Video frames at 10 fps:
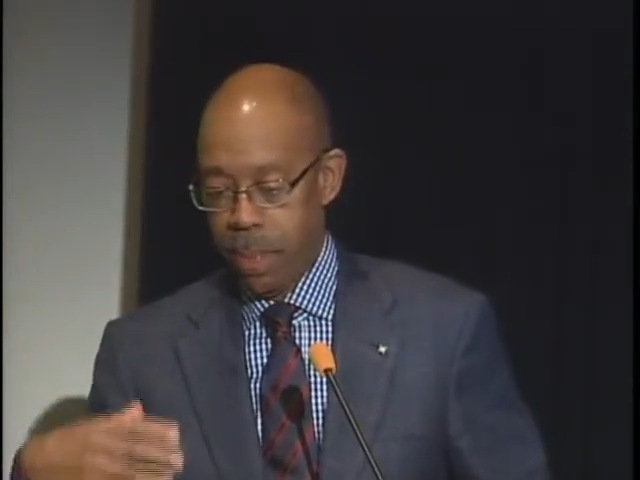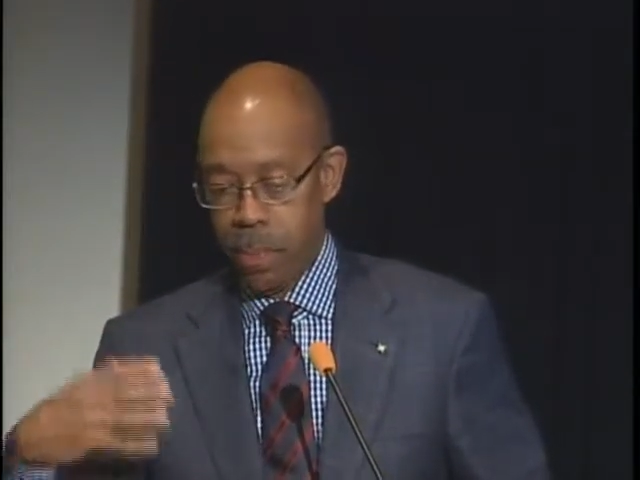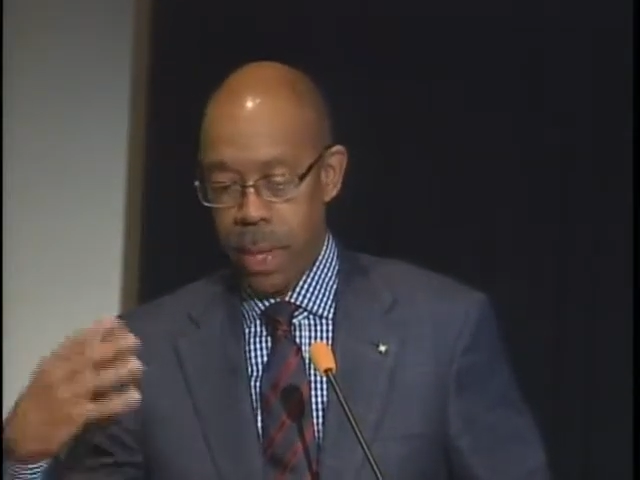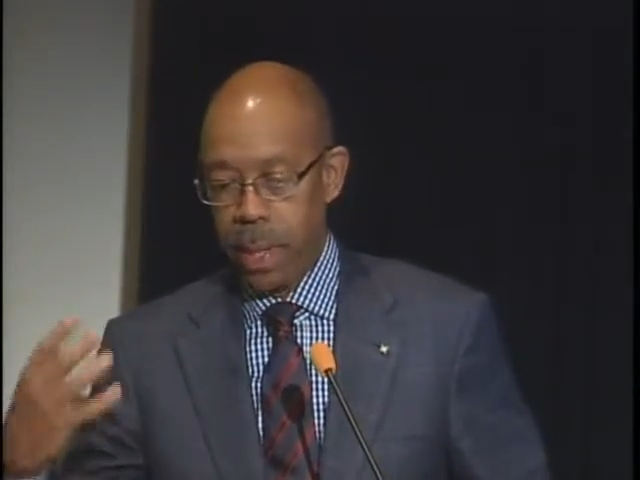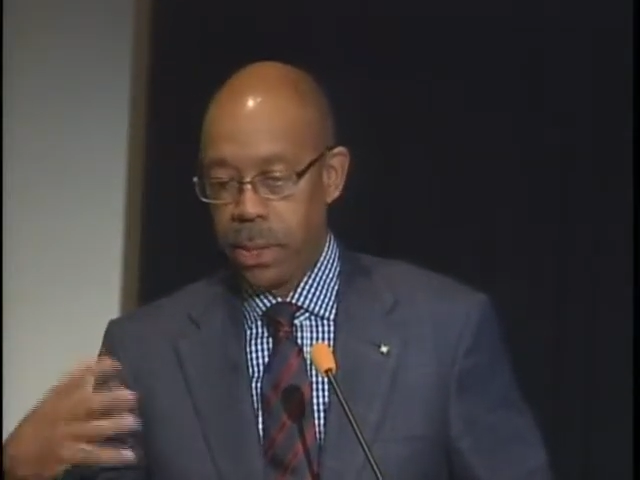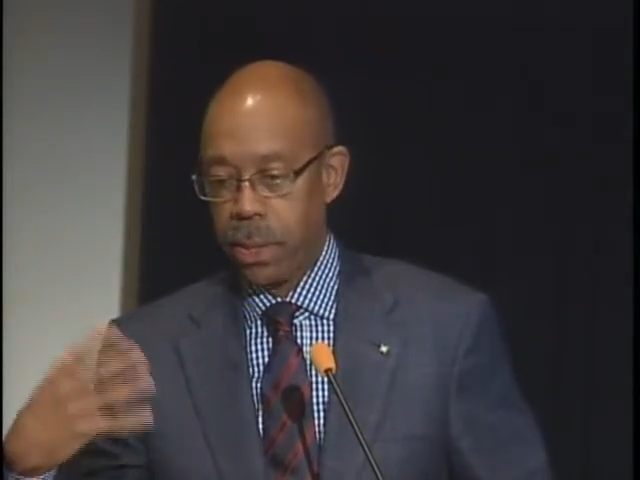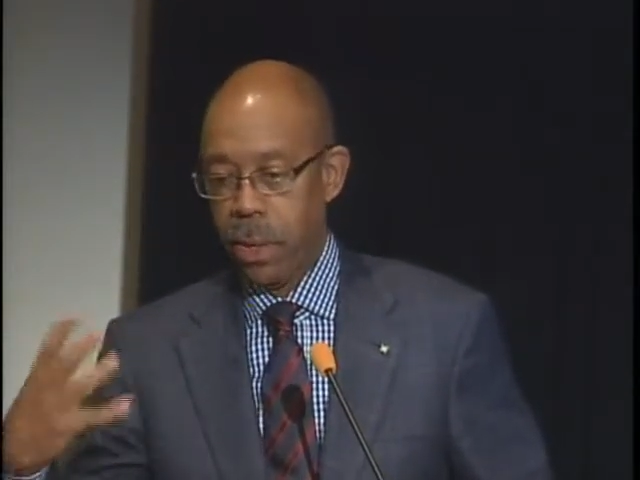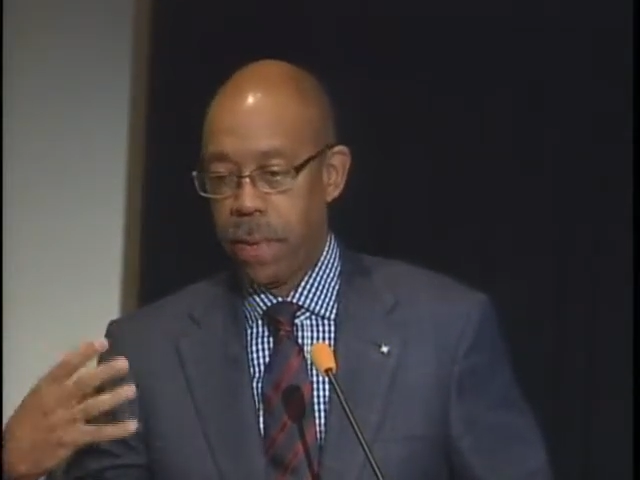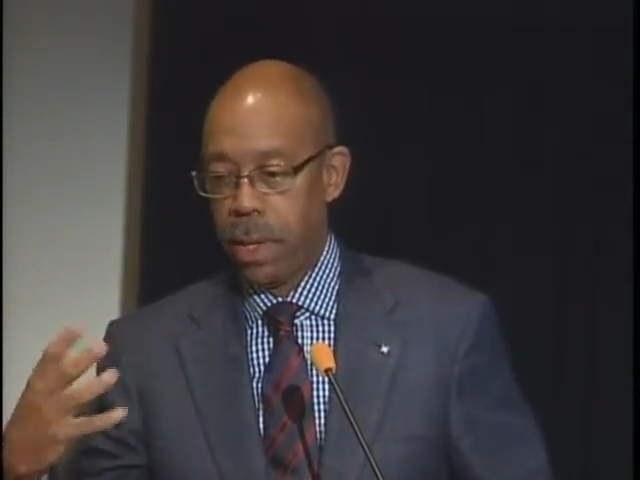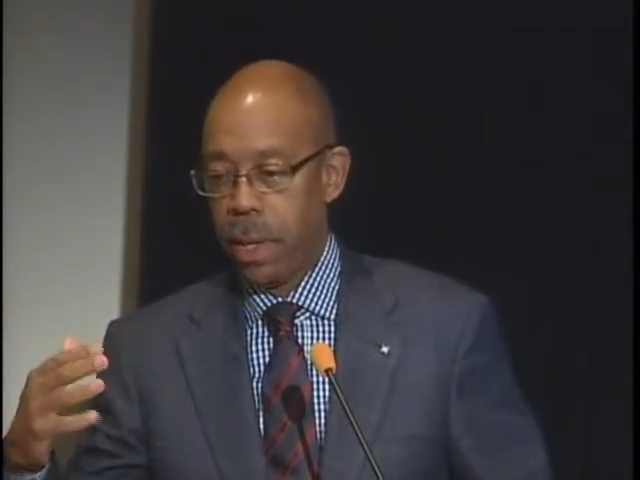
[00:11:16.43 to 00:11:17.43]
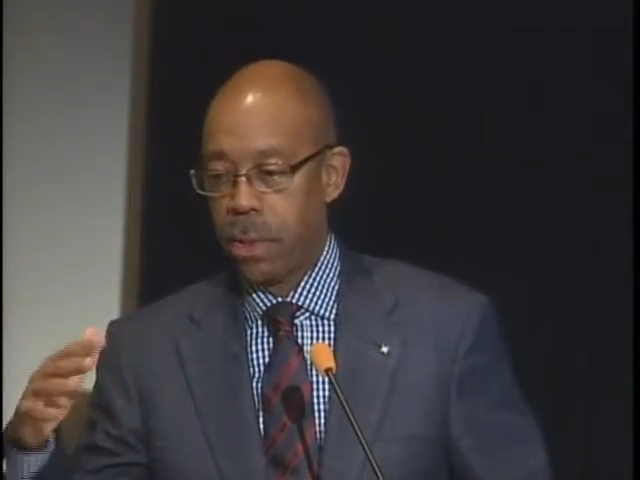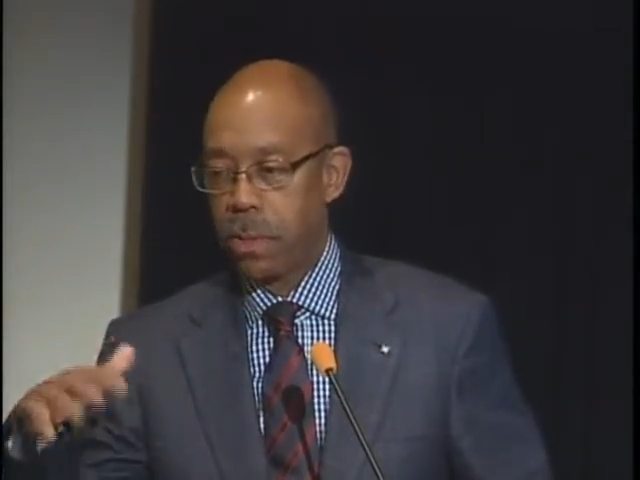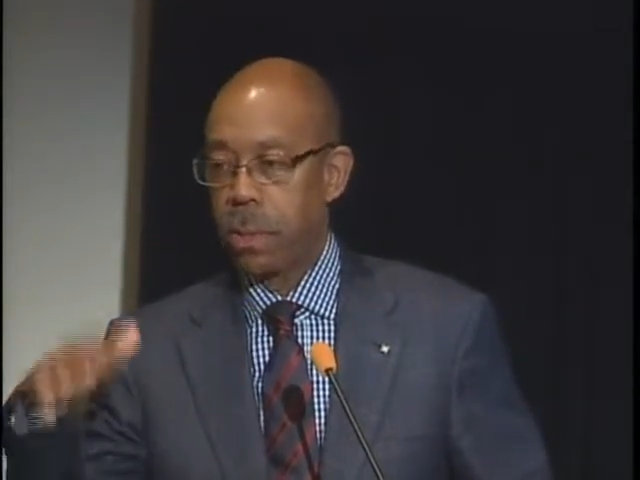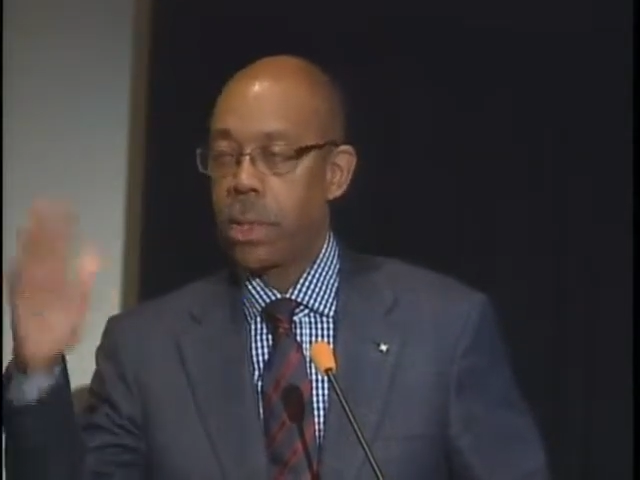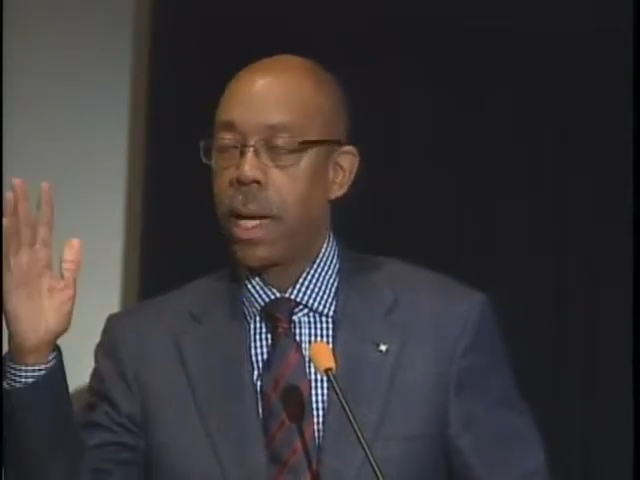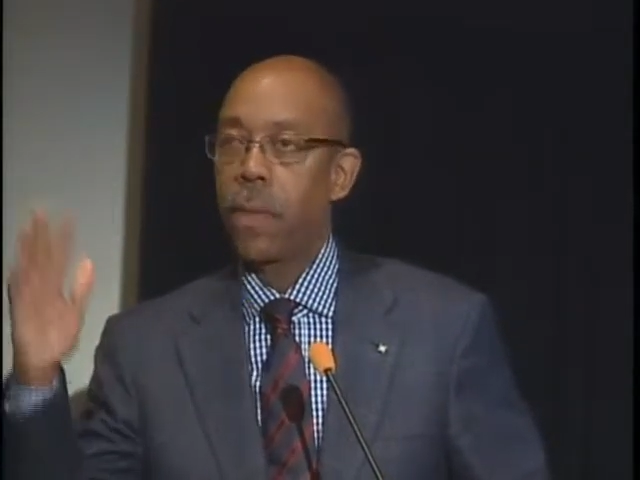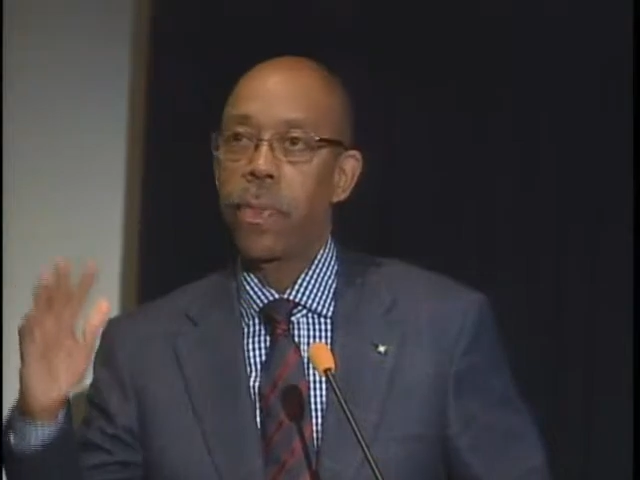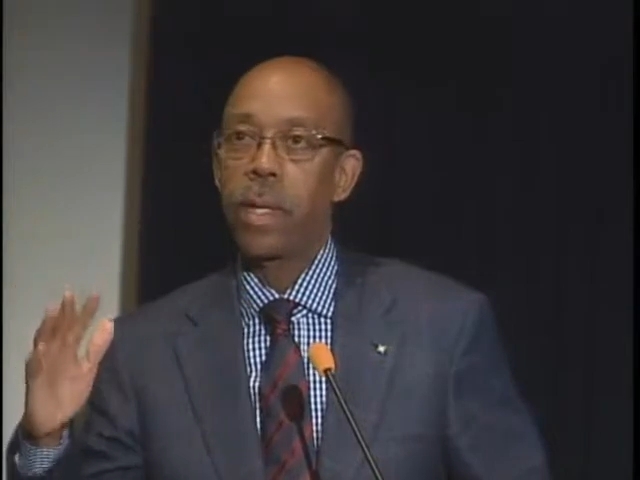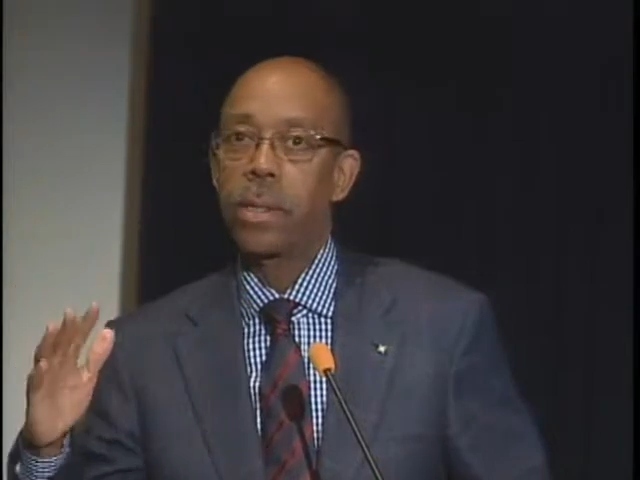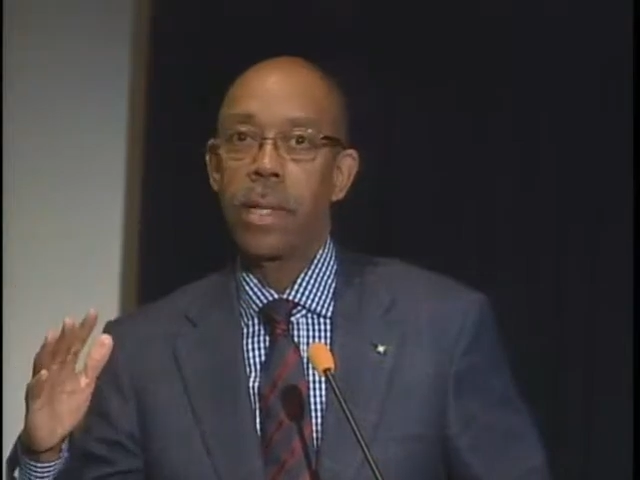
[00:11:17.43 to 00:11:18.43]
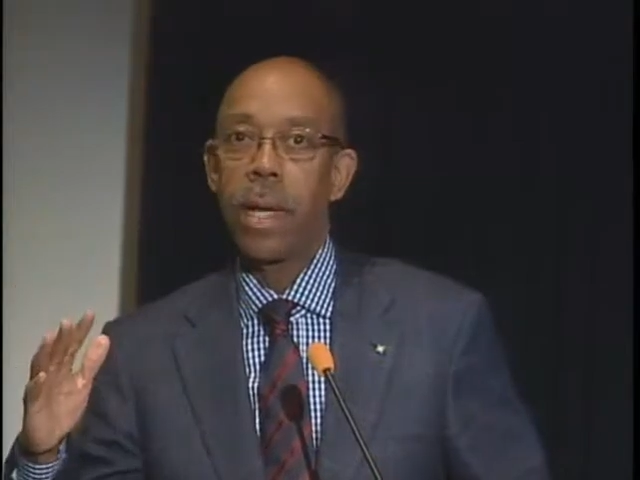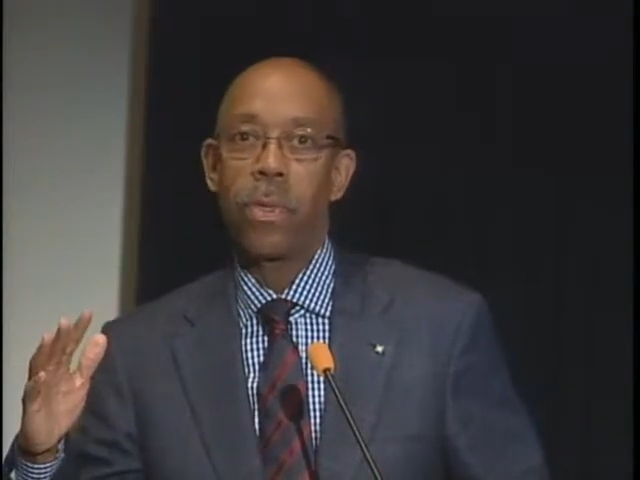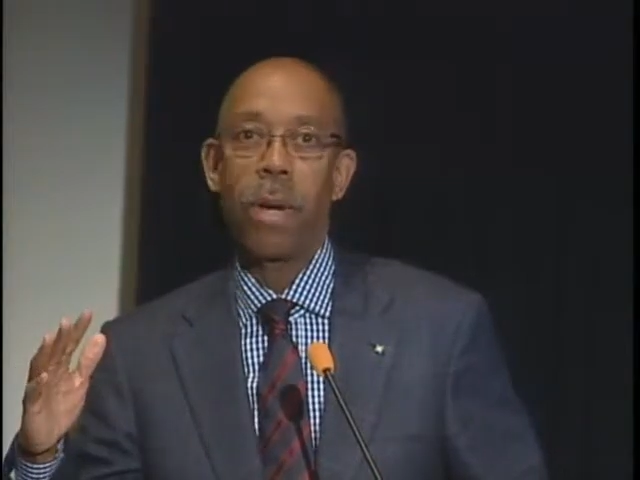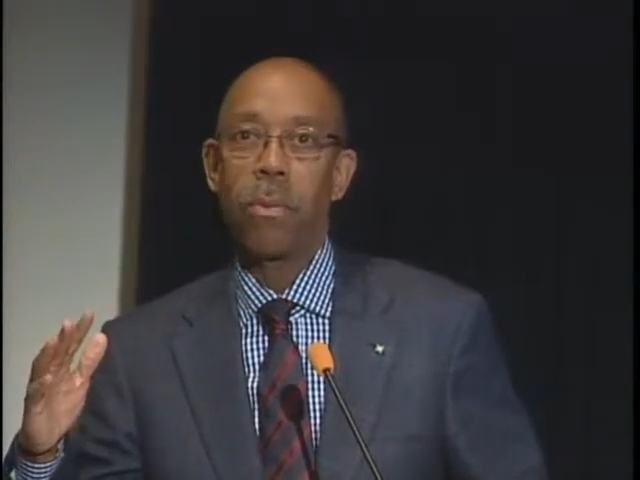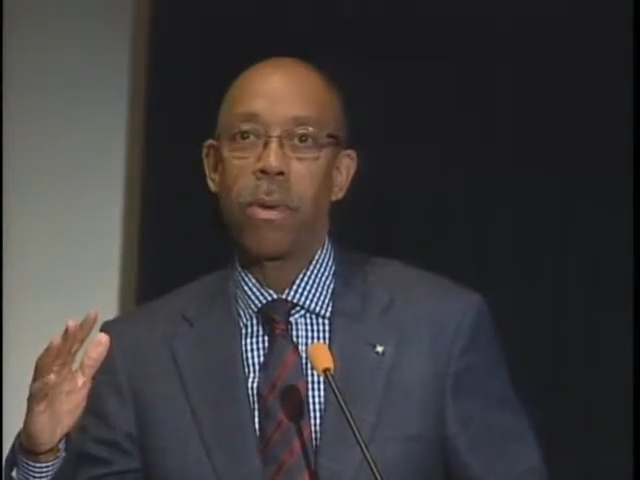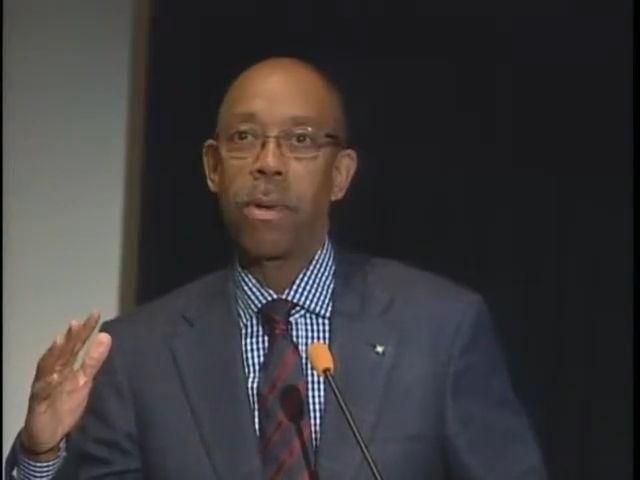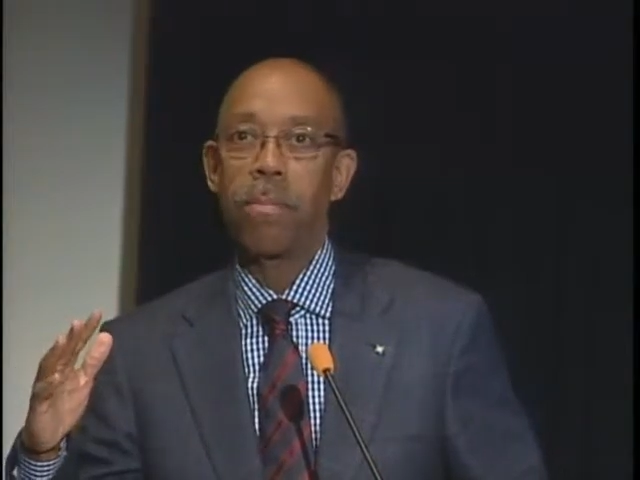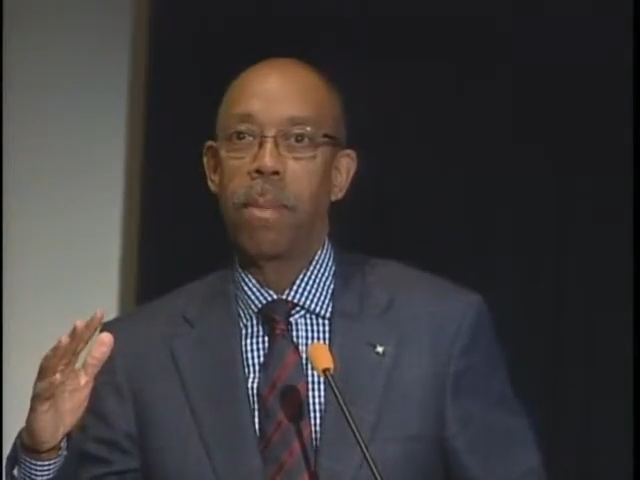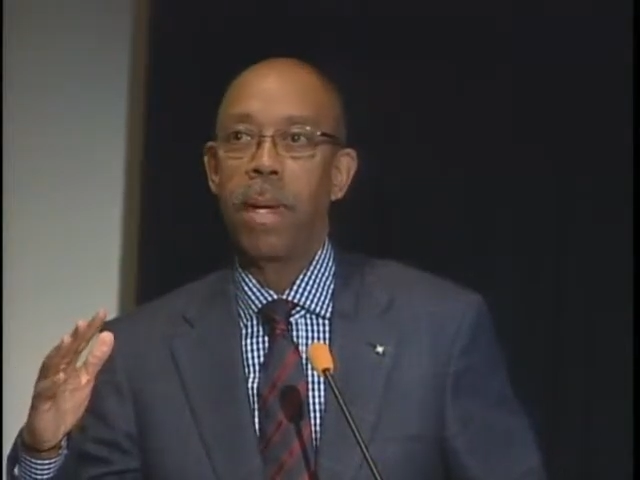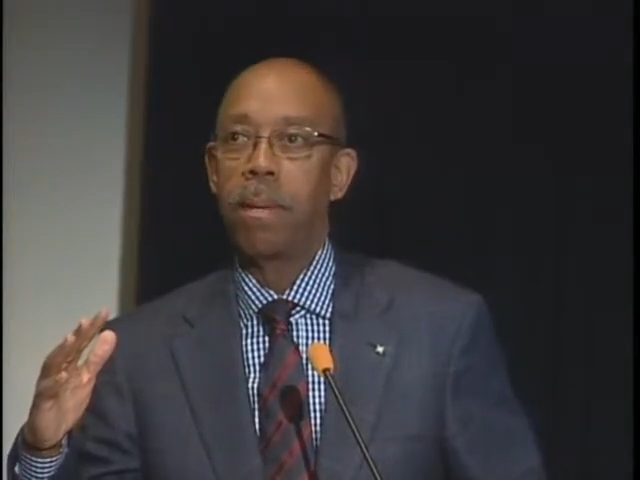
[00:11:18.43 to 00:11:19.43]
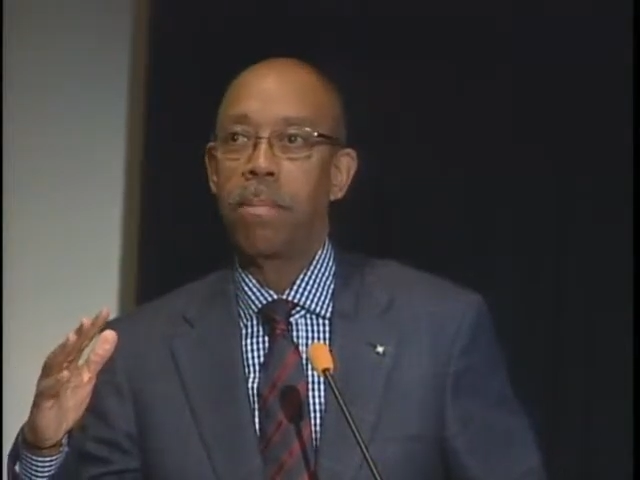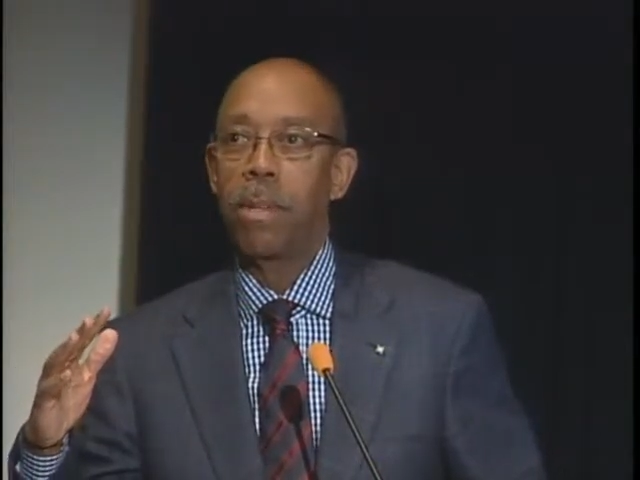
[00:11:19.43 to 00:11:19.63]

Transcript: predilection over the years for saying things that I thought were uh,